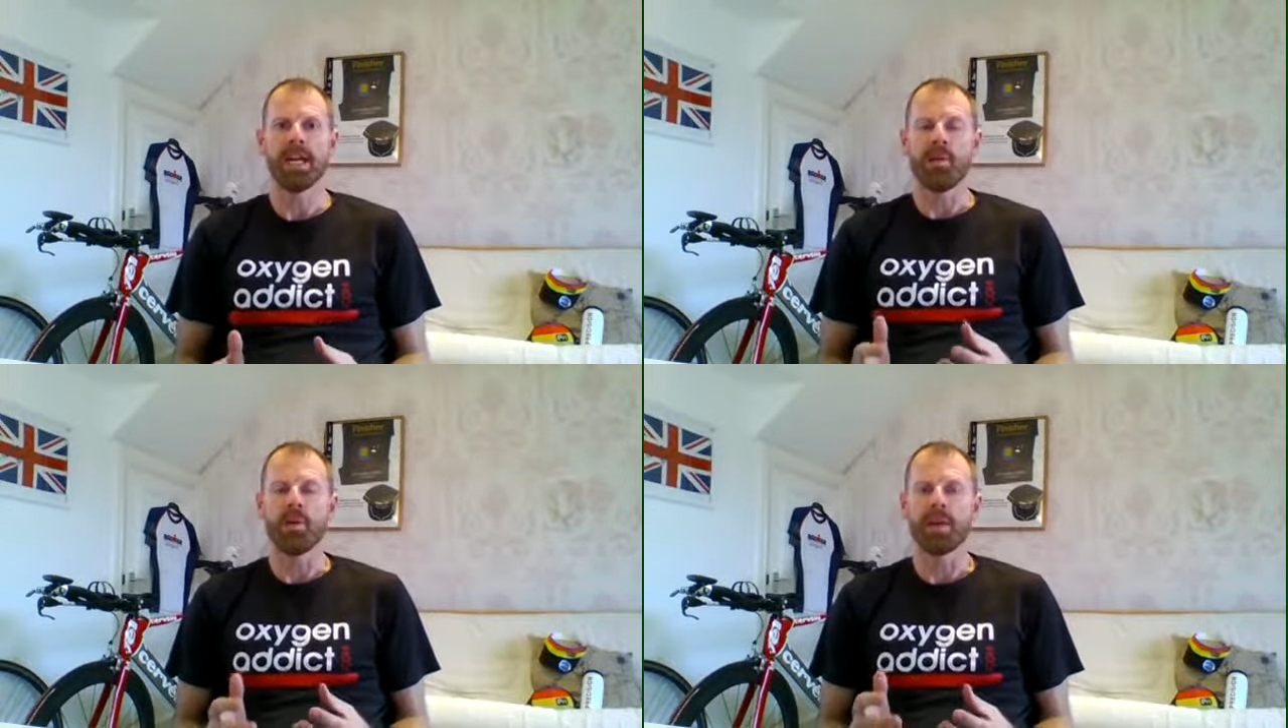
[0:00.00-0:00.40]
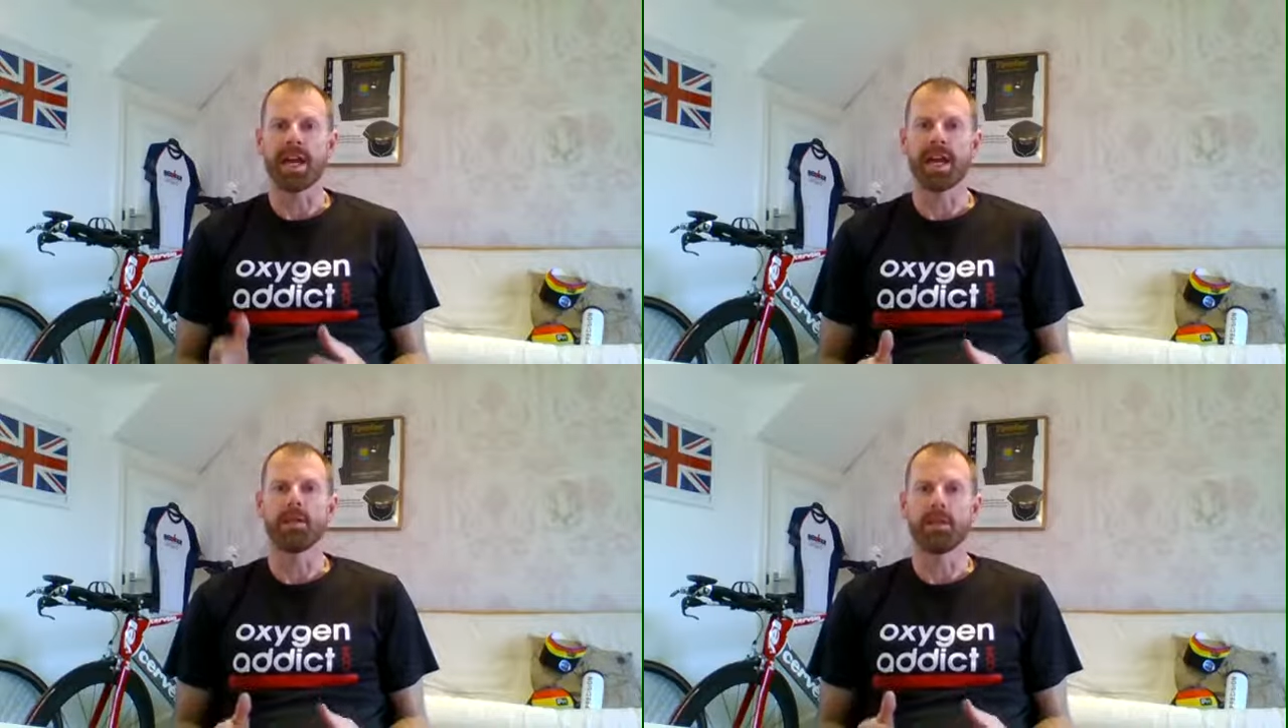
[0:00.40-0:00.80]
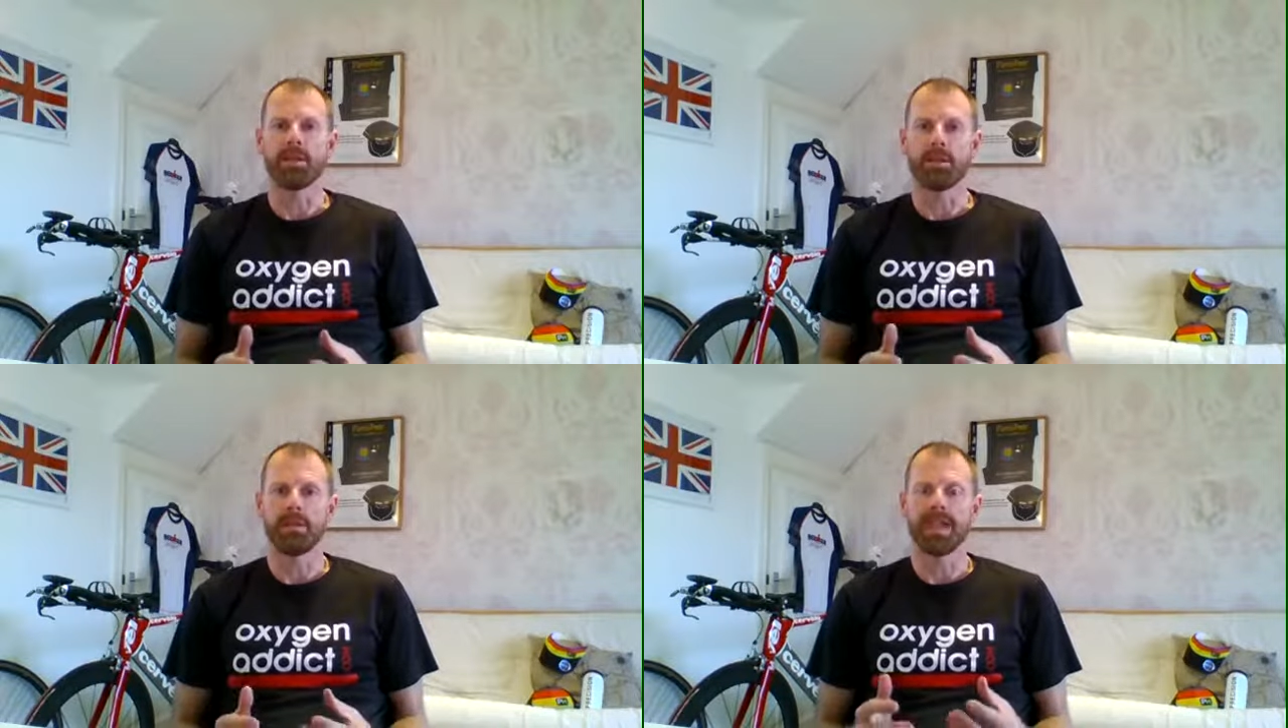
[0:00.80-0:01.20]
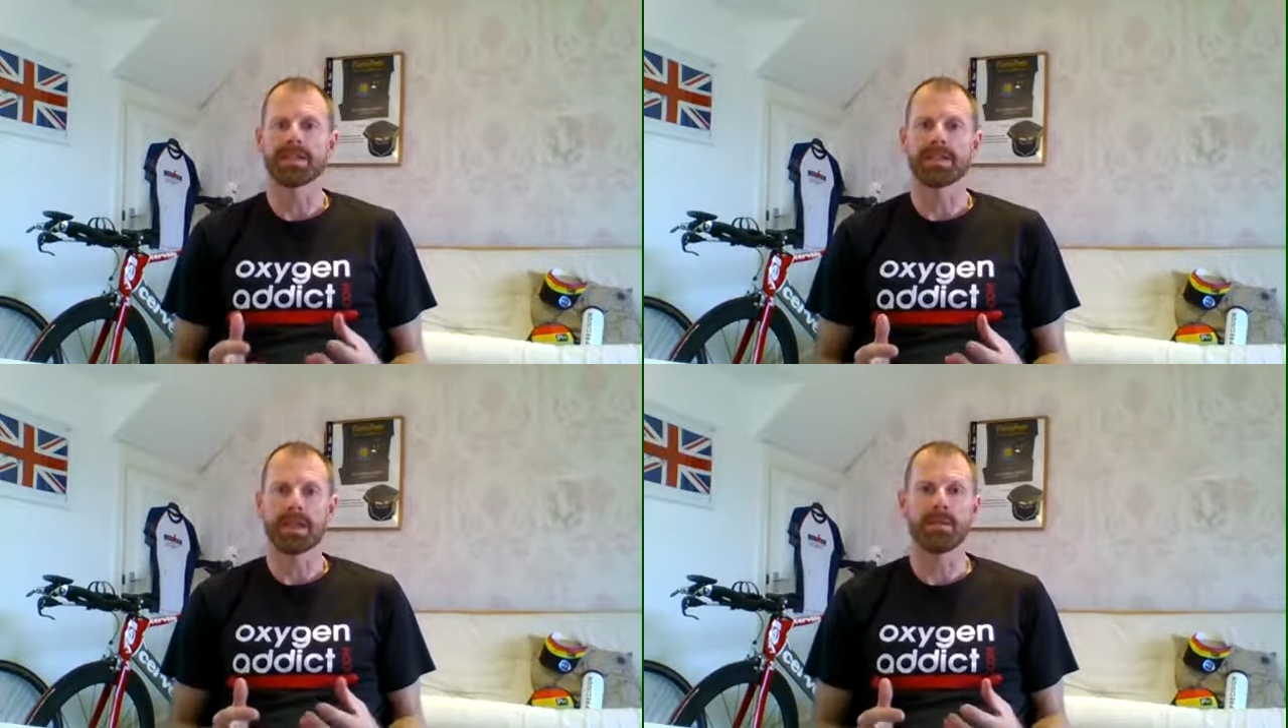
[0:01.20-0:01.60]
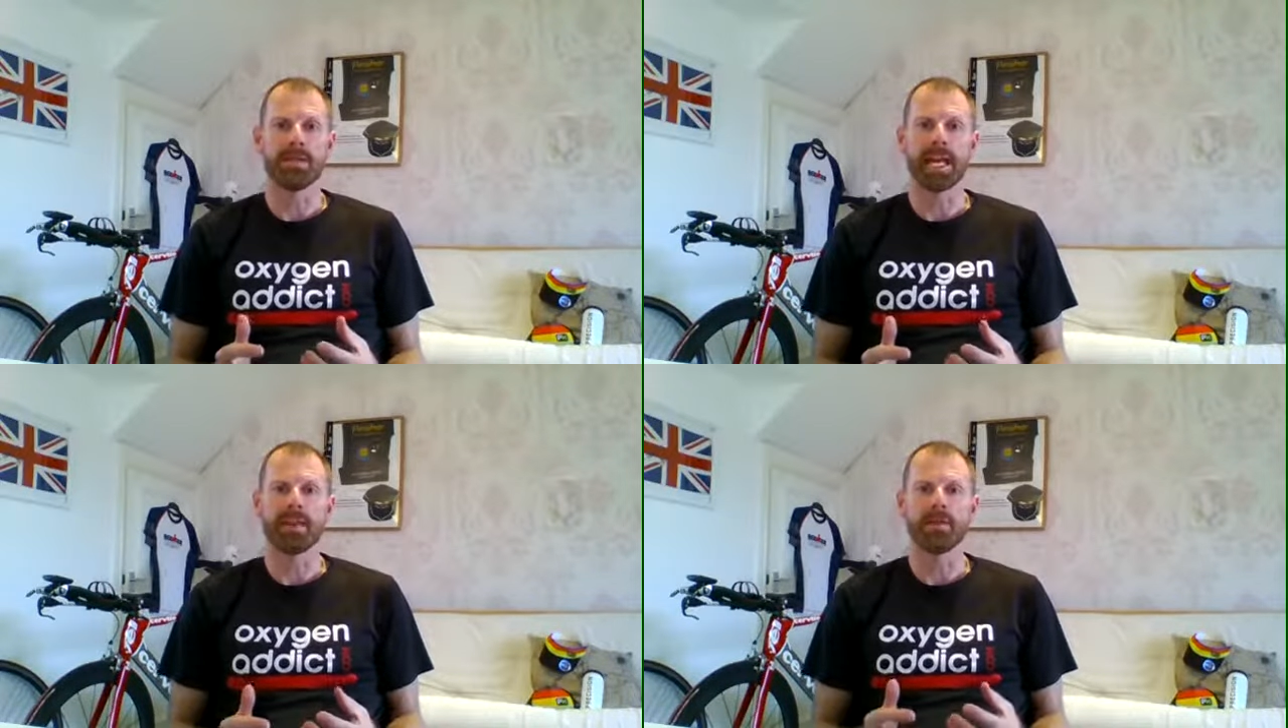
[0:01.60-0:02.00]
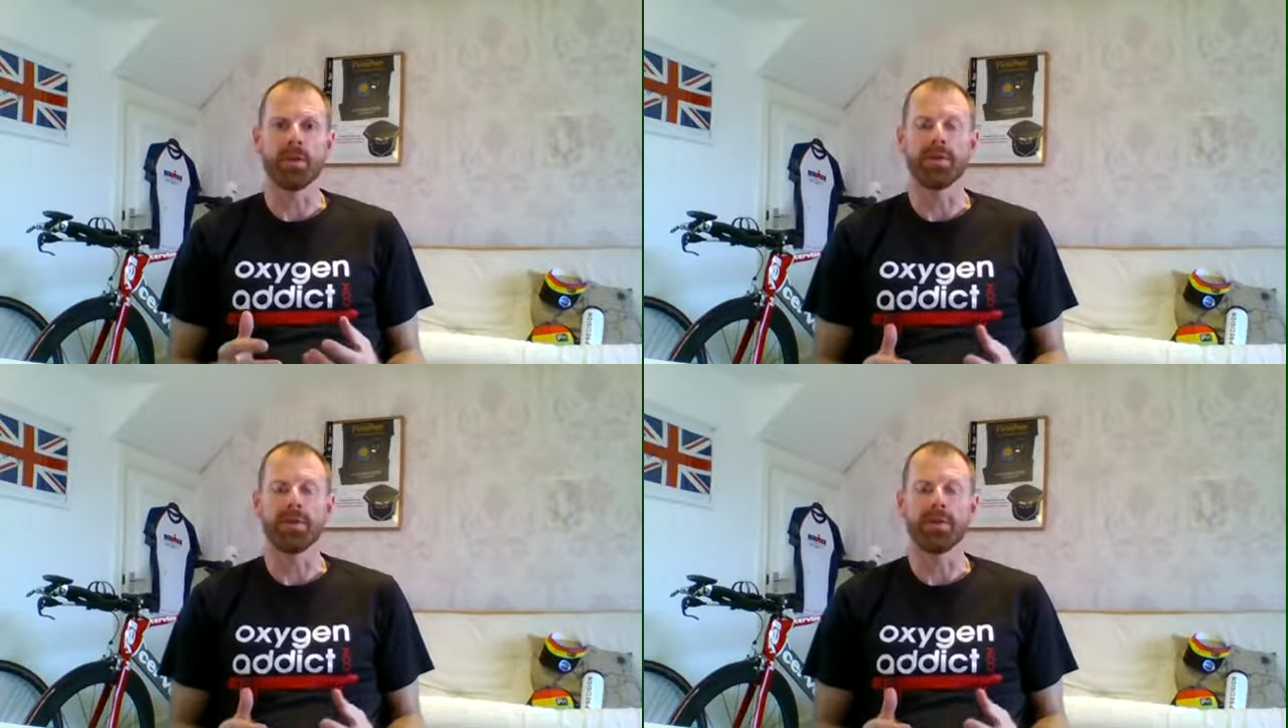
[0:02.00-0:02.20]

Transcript: without necessarily getting all